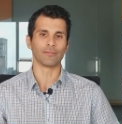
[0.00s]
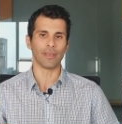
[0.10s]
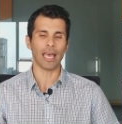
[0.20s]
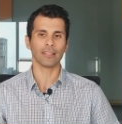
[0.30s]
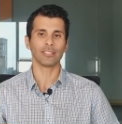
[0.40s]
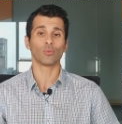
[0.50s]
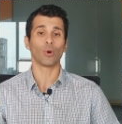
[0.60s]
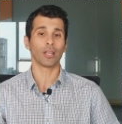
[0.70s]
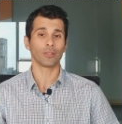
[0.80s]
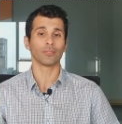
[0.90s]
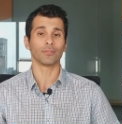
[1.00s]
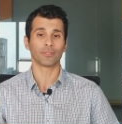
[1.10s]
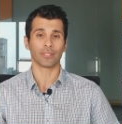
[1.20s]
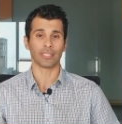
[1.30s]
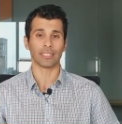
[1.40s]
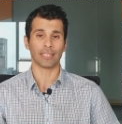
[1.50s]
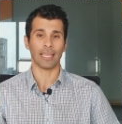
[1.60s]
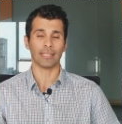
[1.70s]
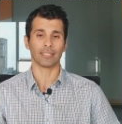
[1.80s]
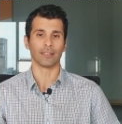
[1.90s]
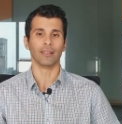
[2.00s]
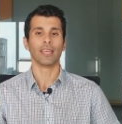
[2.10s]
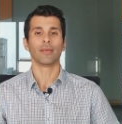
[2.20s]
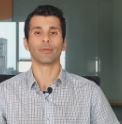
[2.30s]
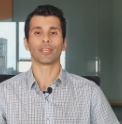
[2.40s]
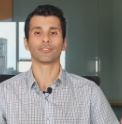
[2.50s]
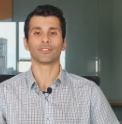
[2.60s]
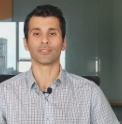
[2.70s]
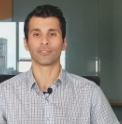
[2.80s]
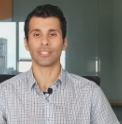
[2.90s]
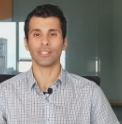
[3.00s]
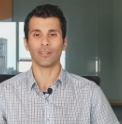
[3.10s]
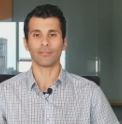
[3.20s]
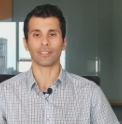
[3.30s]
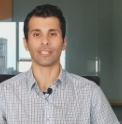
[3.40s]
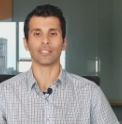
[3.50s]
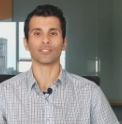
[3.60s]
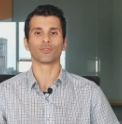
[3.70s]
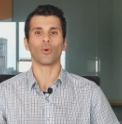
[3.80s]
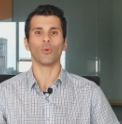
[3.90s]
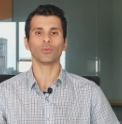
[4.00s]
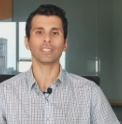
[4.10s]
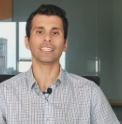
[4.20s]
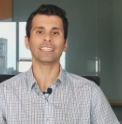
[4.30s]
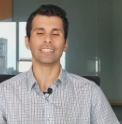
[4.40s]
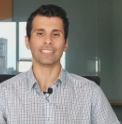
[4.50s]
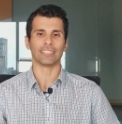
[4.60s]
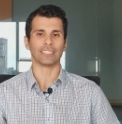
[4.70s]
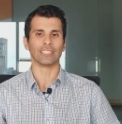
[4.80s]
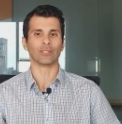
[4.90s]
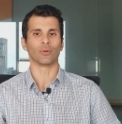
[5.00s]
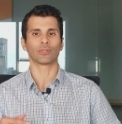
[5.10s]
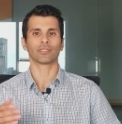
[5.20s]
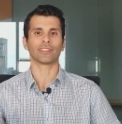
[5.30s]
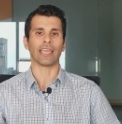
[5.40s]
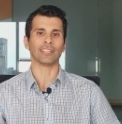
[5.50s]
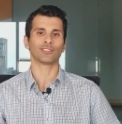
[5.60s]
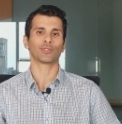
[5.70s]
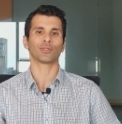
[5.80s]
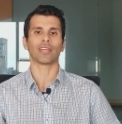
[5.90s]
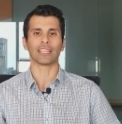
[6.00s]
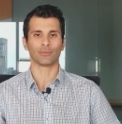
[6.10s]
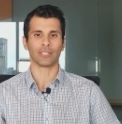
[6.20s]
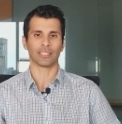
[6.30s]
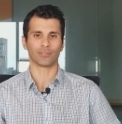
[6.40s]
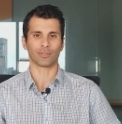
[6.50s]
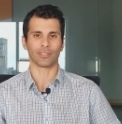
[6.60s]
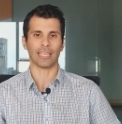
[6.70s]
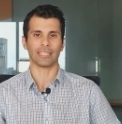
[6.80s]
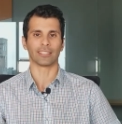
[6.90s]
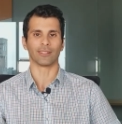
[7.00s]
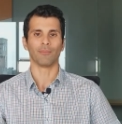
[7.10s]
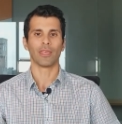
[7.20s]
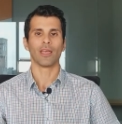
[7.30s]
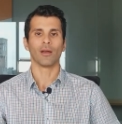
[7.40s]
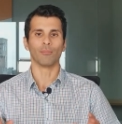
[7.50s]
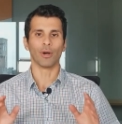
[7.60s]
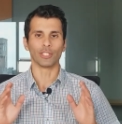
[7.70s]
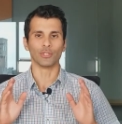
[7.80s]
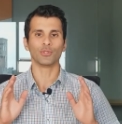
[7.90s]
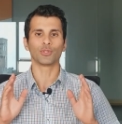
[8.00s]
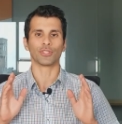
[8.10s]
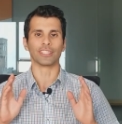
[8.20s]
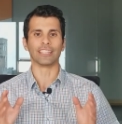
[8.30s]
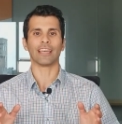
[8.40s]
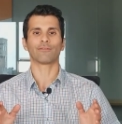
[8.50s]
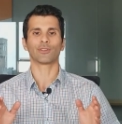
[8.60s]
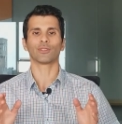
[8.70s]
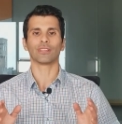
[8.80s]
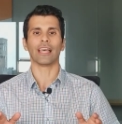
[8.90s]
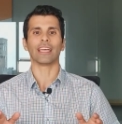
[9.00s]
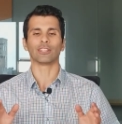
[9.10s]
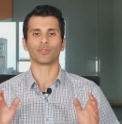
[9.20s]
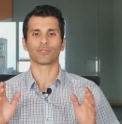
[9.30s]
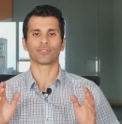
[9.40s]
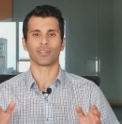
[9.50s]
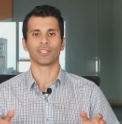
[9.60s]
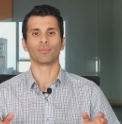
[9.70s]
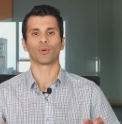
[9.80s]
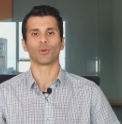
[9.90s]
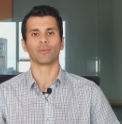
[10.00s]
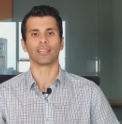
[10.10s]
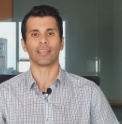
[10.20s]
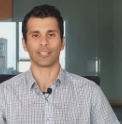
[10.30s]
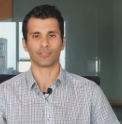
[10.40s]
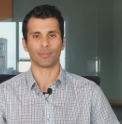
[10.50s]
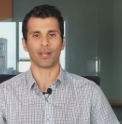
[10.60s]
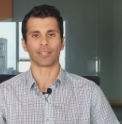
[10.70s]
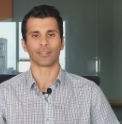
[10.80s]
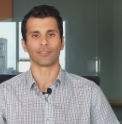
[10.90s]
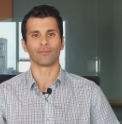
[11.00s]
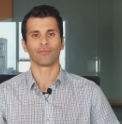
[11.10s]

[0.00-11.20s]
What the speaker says: valid while you study in Canada, because your TRV is only needed in order to enter and re-enter Canada. But you should never let your study permit expire.